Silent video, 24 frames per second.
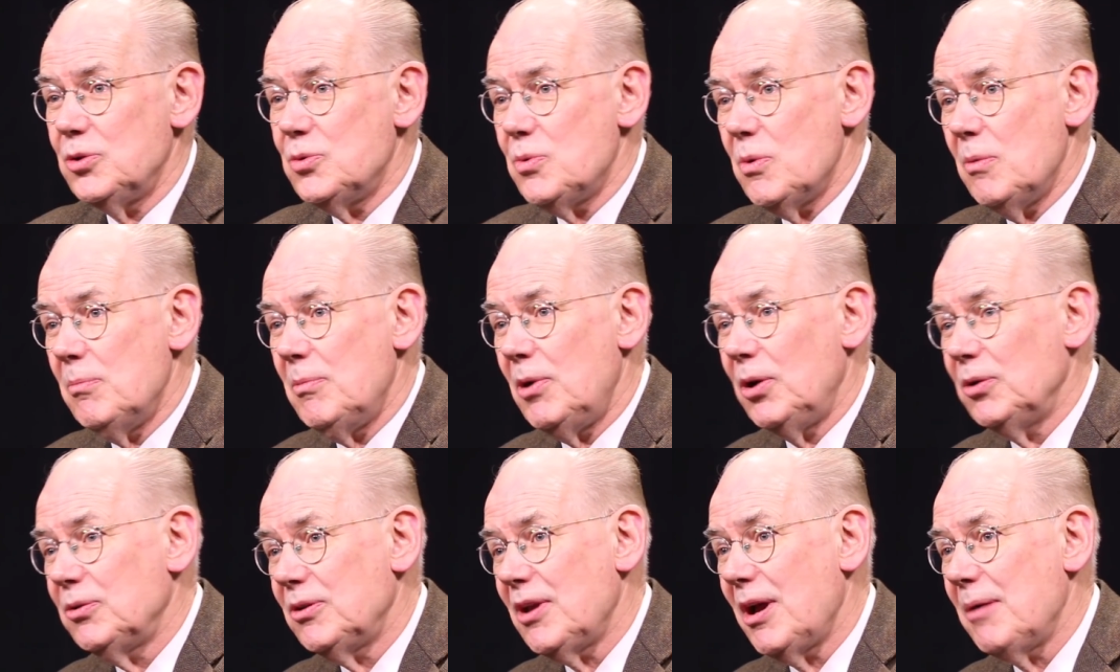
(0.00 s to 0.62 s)
to a
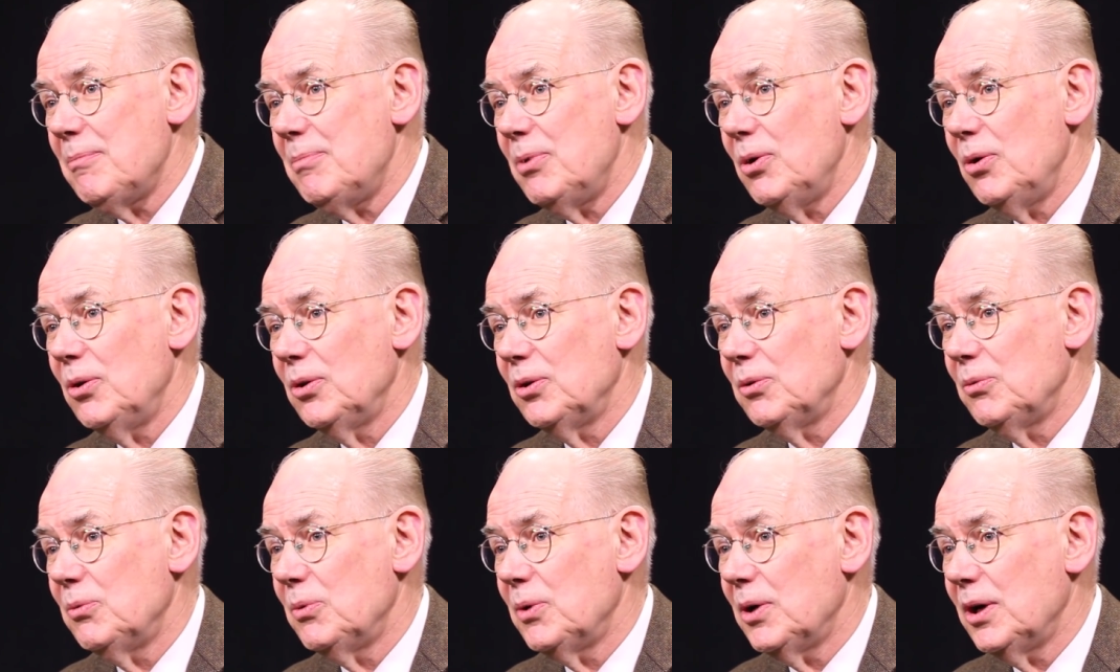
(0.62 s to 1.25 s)

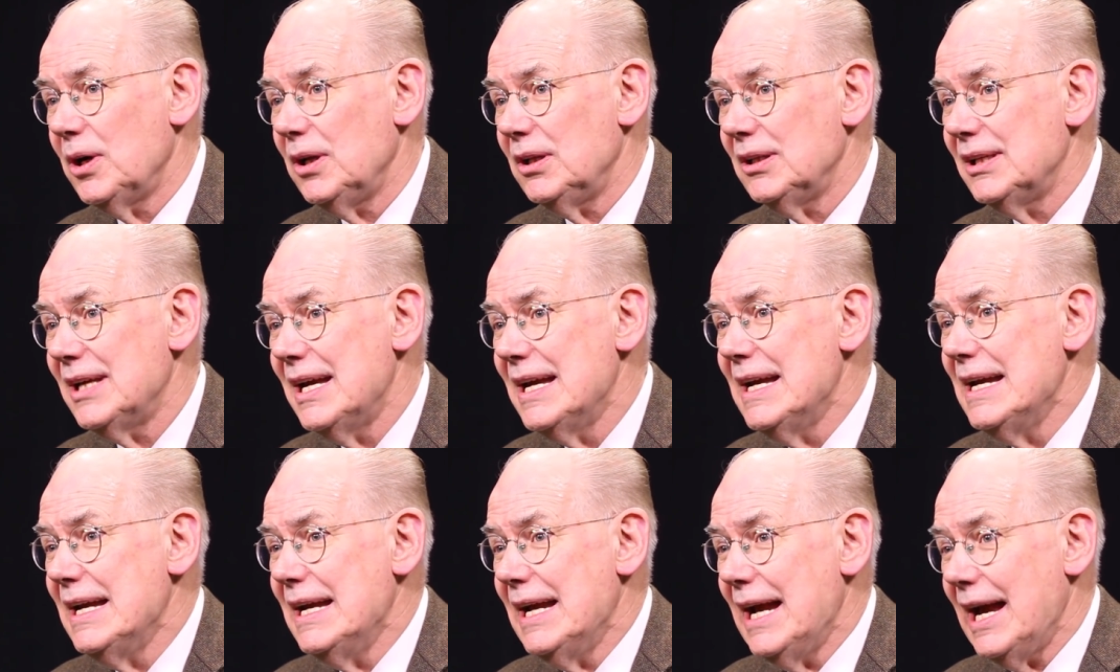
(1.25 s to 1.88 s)
multipolar world.
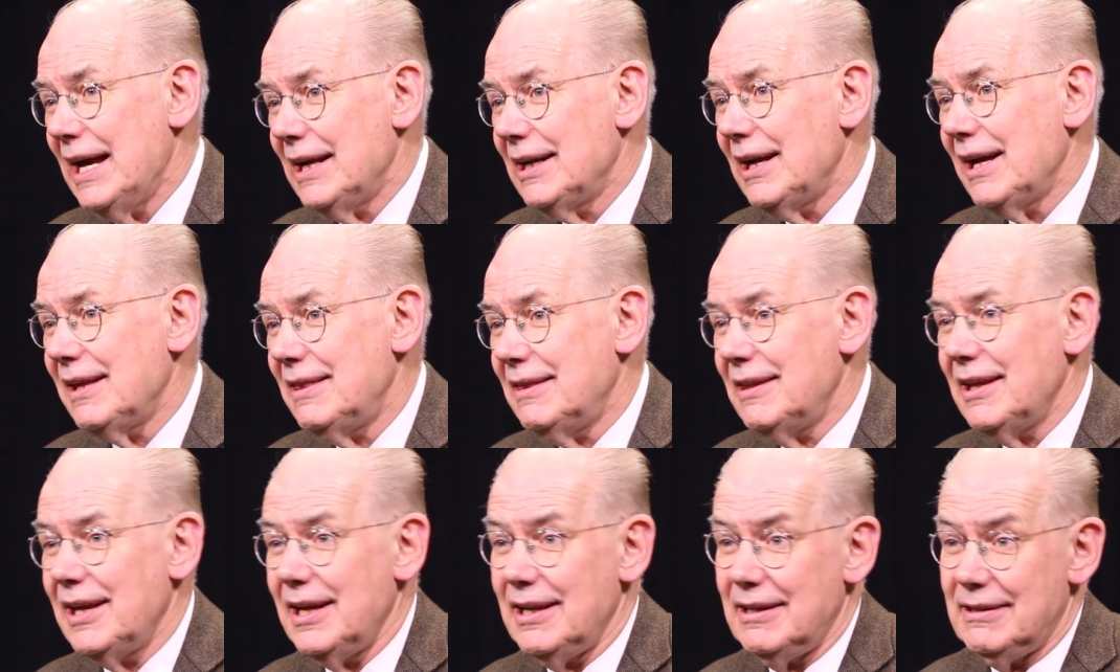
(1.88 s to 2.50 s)
And I
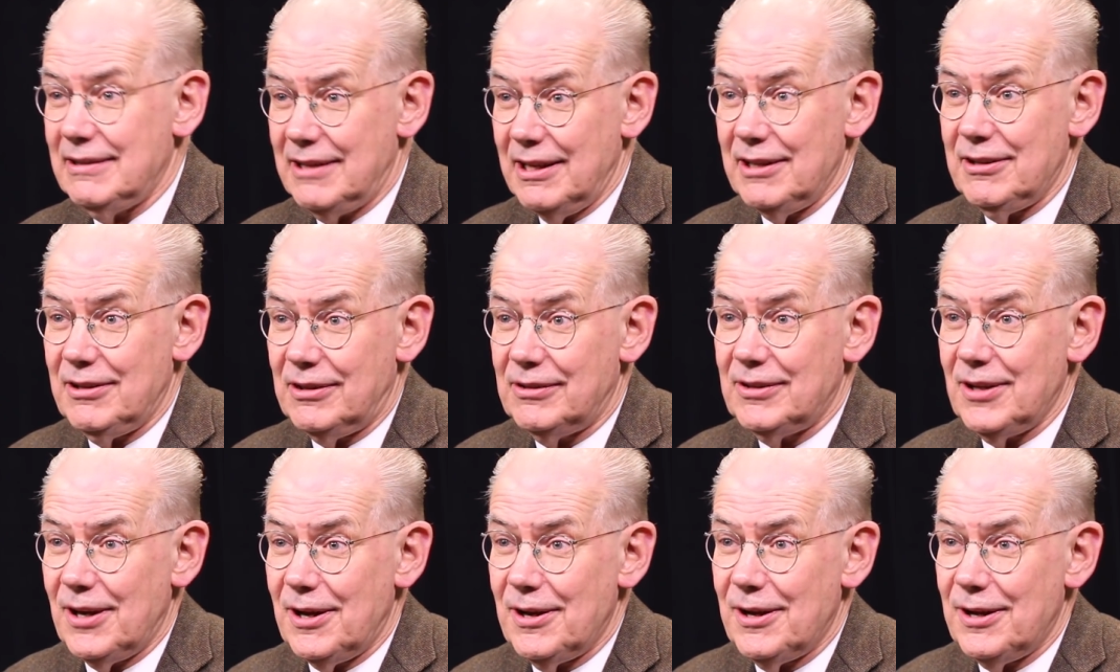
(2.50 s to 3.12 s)
think
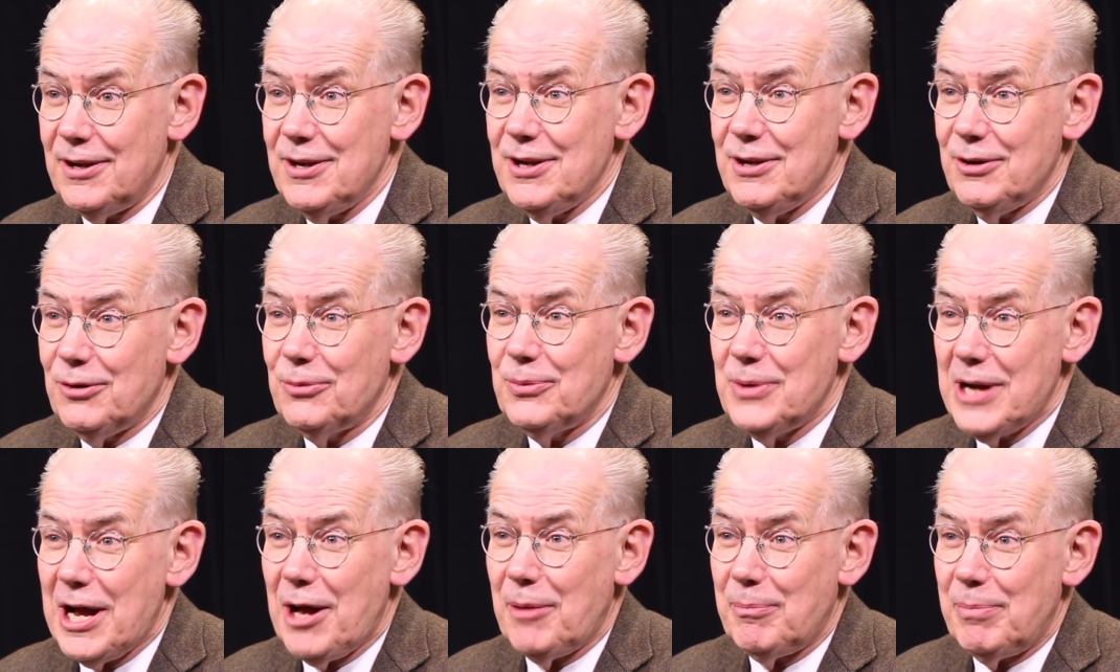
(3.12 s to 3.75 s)
that
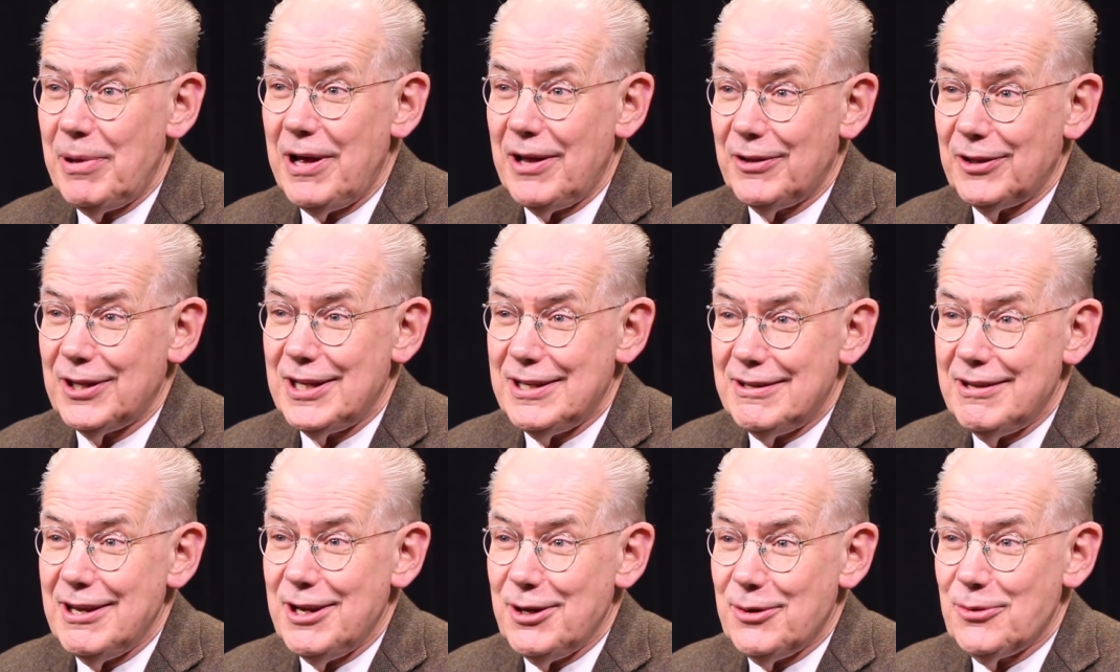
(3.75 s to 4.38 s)

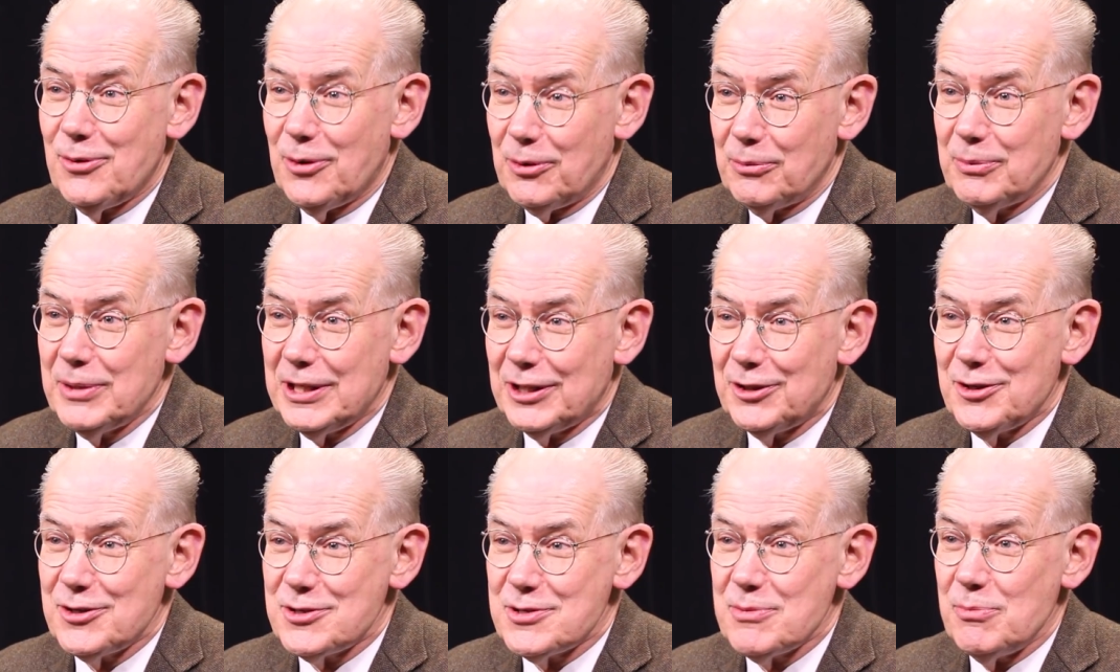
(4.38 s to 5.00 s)
realpolitik or
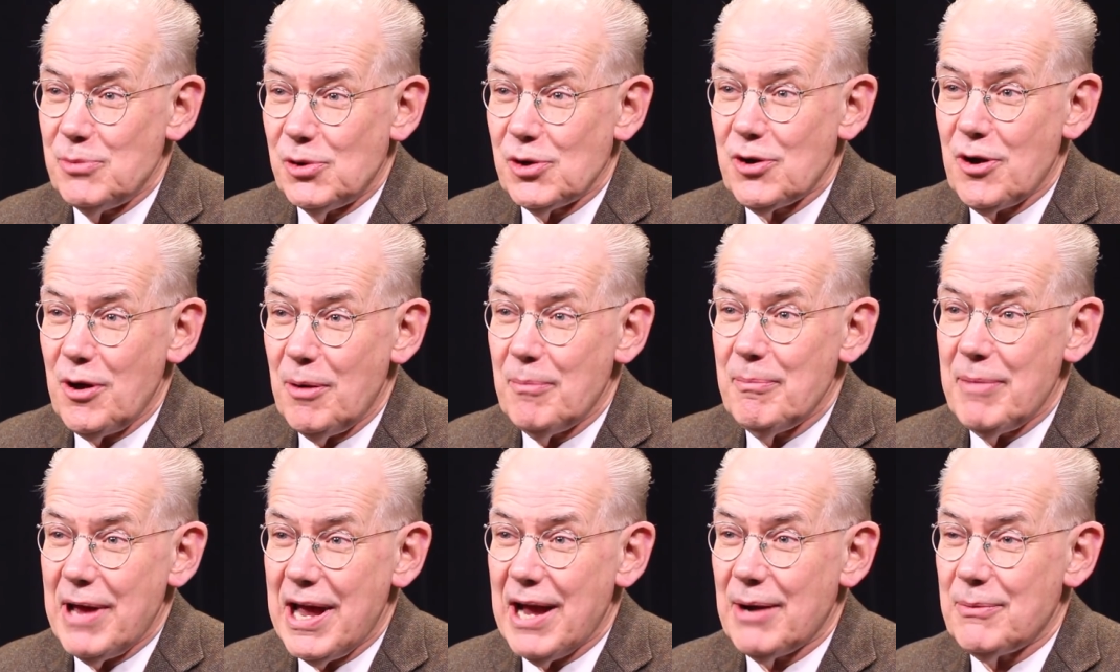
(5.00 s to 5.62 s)
realism will
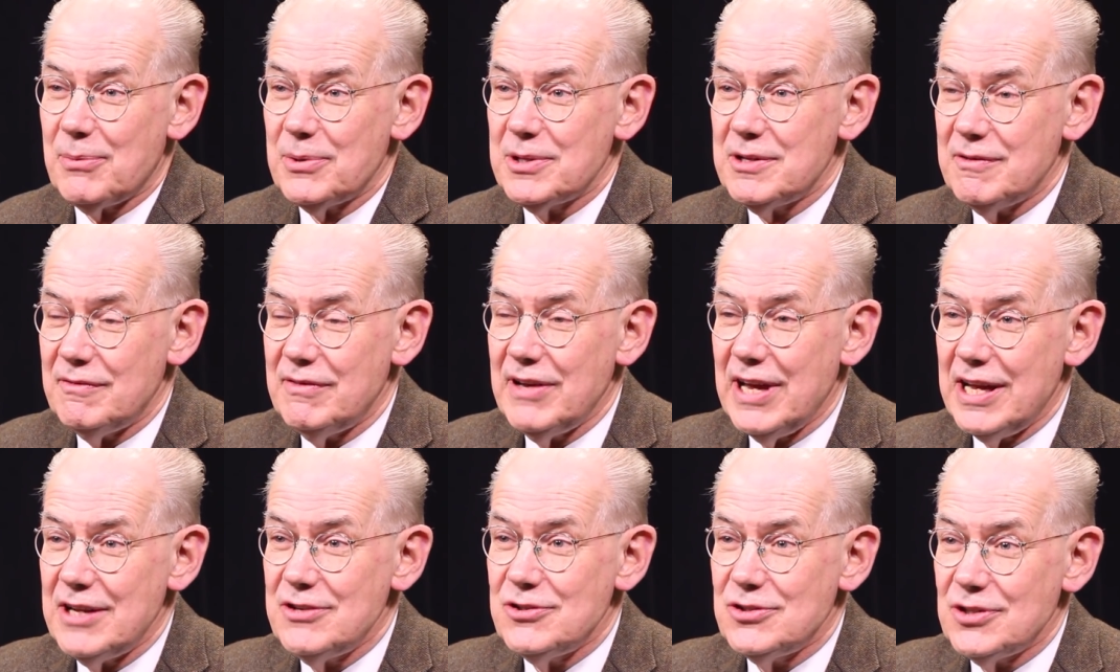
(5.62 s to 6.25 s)
come back with a
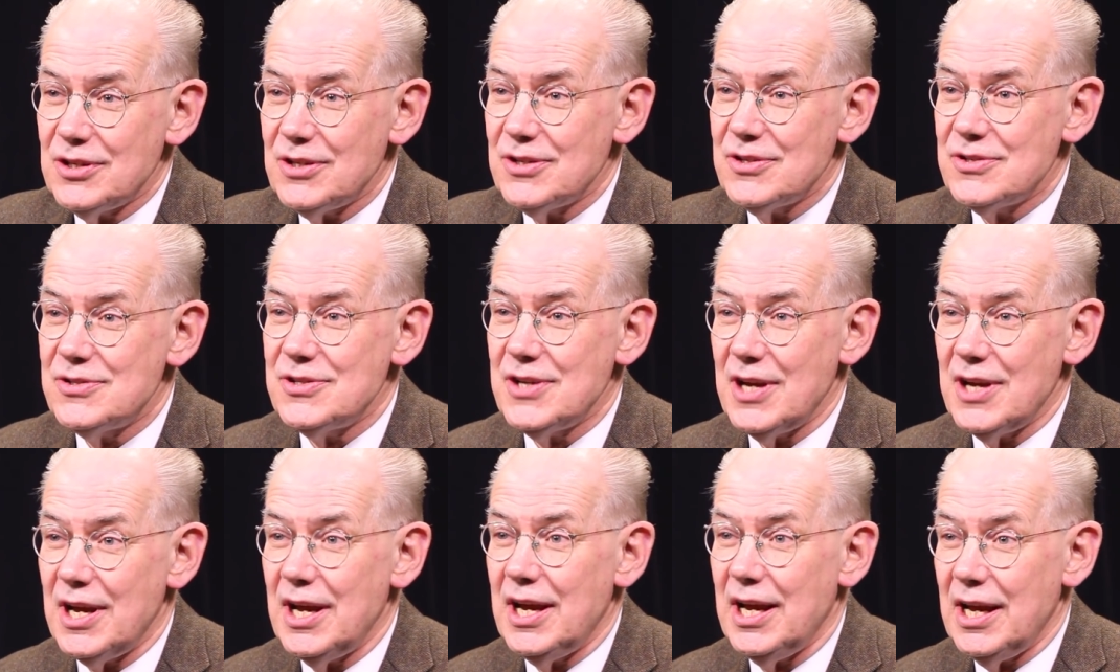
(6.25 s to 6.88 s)

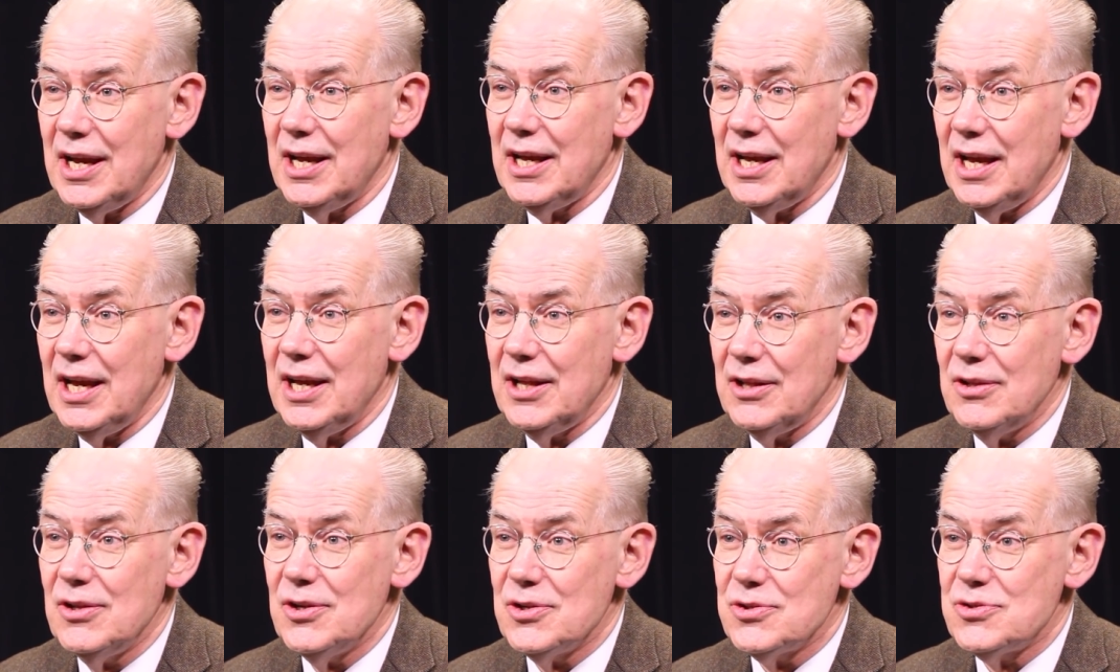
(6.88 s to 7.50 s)
vengeance
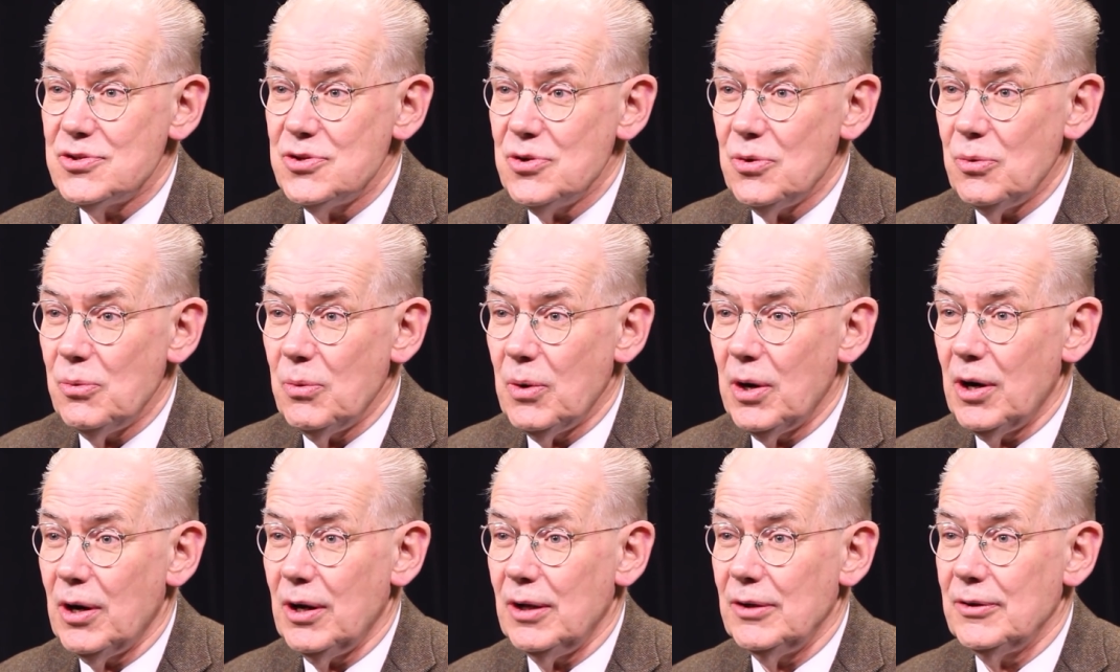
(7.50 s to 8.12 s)
in this new
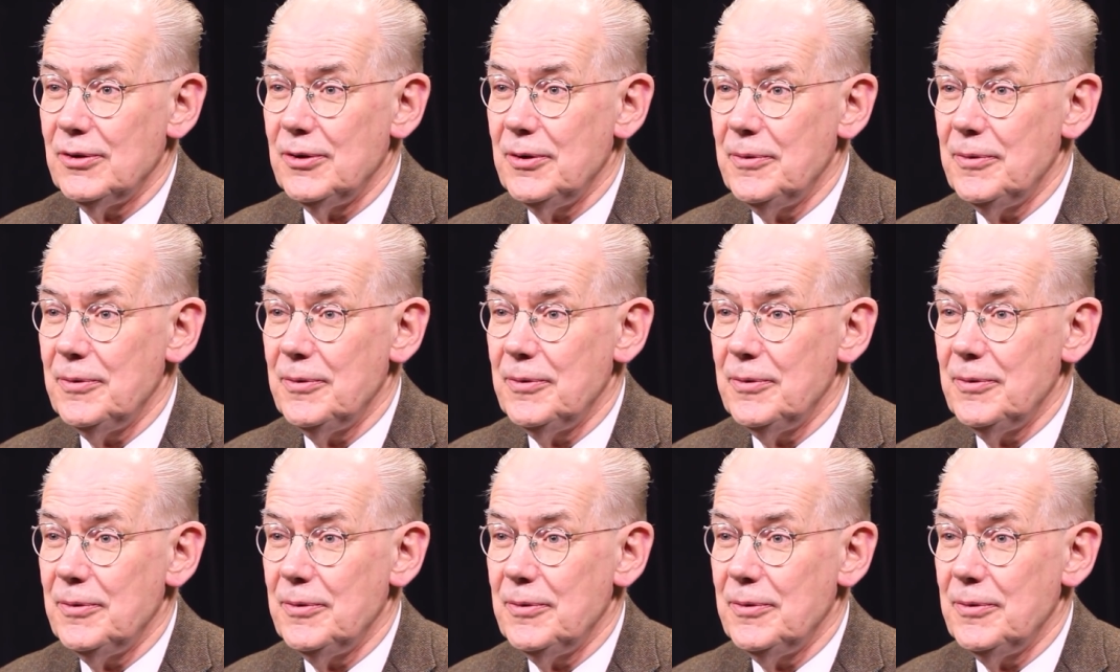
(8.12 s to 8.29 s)
world.